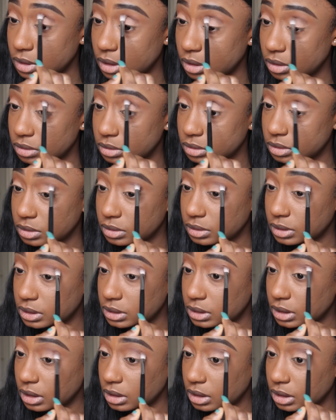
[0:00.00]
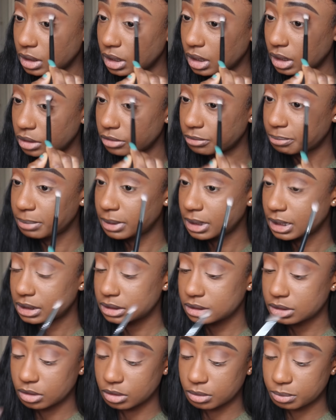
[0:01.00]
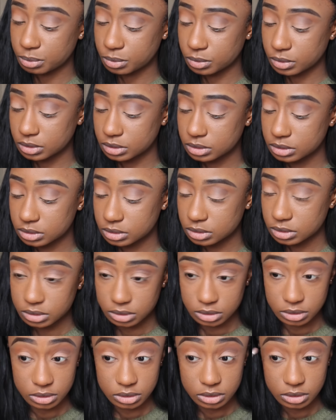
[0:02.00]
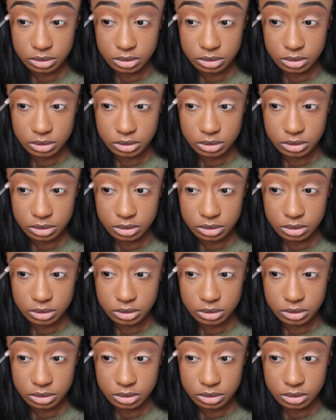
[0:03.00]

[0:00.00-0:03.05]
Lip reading: put that on the crease and then kind of blend it upwards.